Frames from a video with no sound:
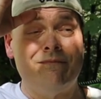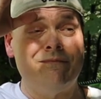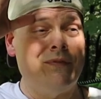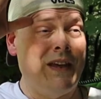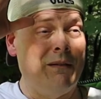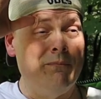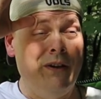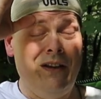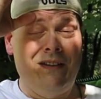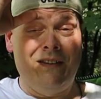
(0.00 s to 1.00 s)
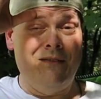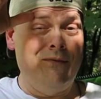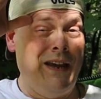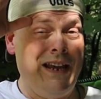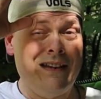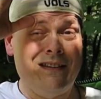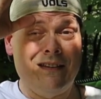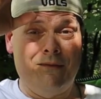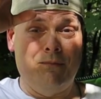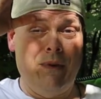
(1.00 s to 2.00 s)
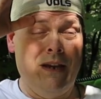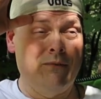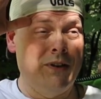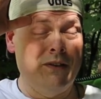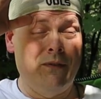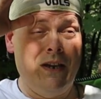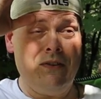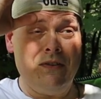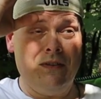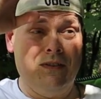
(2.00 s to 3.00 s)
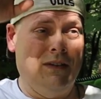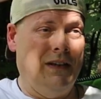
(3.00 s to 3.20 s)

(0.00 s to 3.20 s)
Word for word: without months in advance of making reservations.